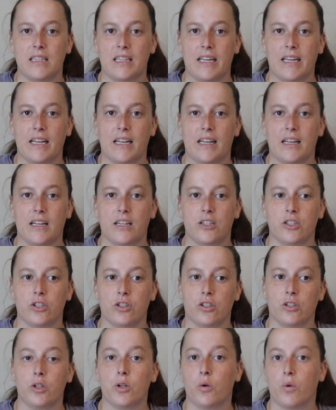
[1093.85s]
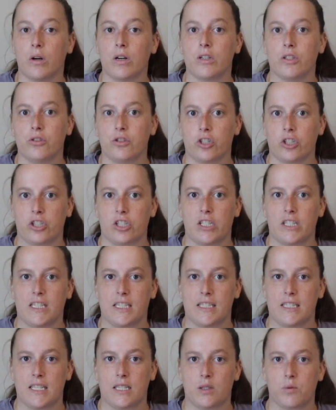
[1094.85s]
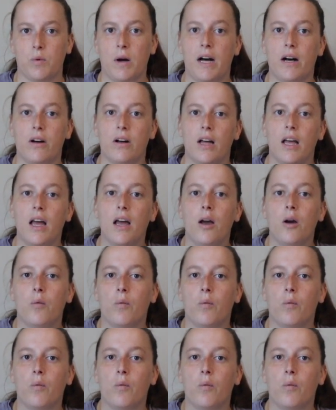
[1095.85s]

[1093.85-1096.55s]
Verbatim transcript: the your nutrition needs as well.